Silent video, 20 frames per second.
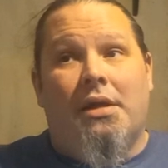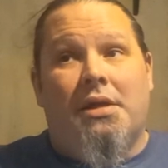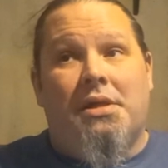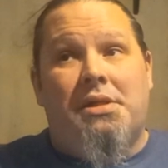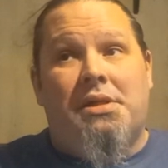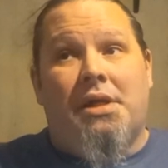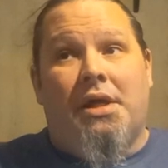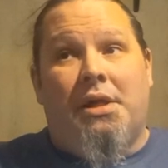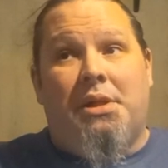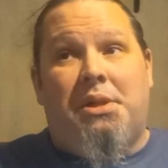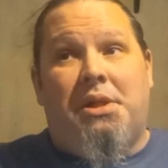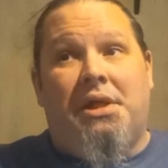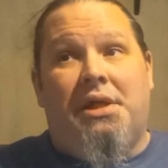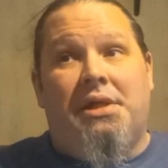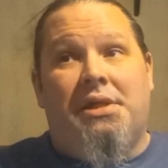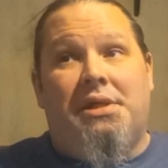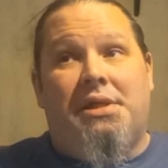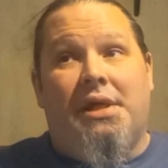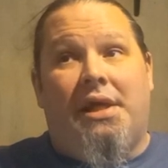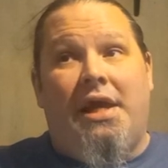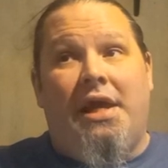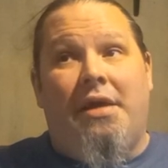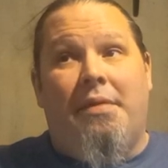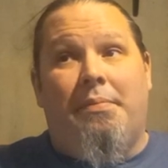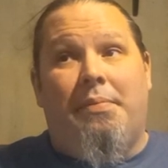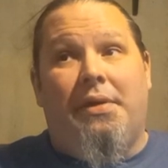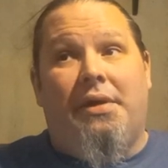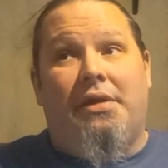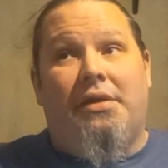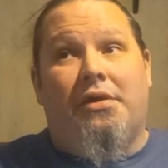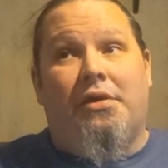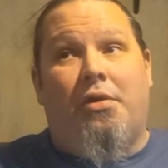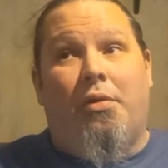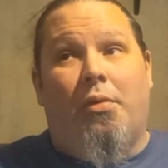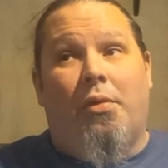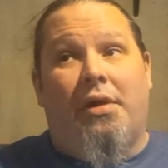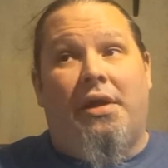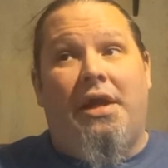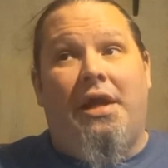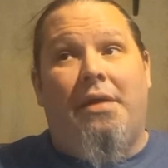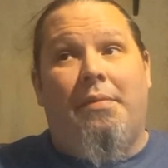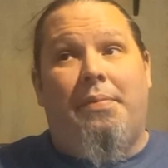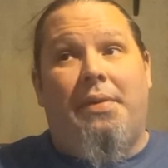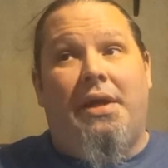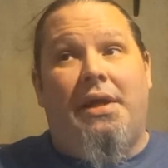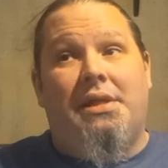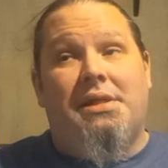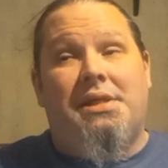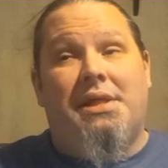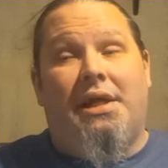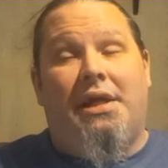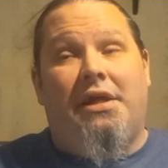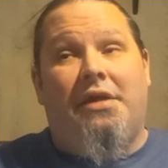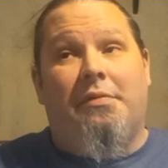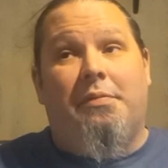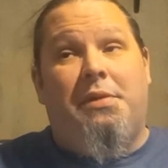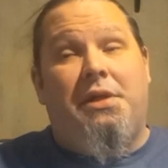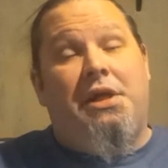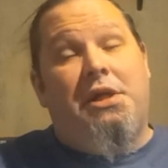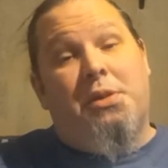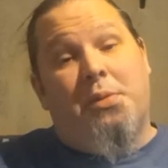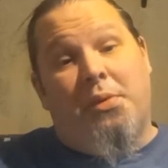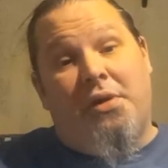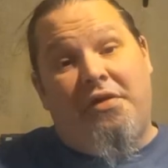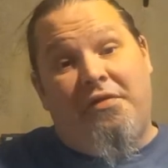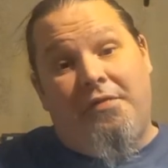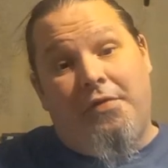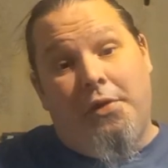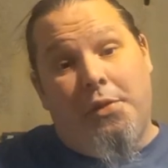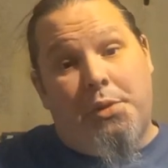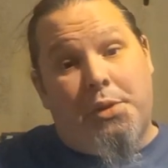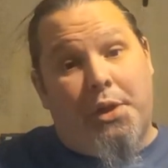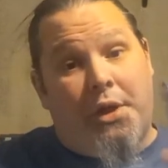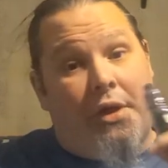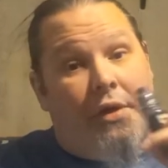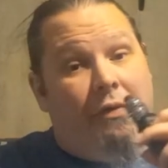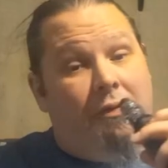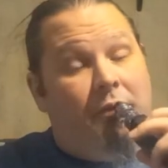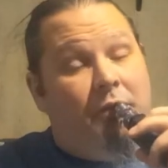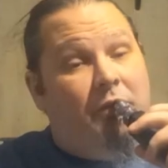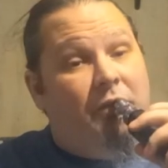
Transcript: Such as the core campaign setting of D20 Future.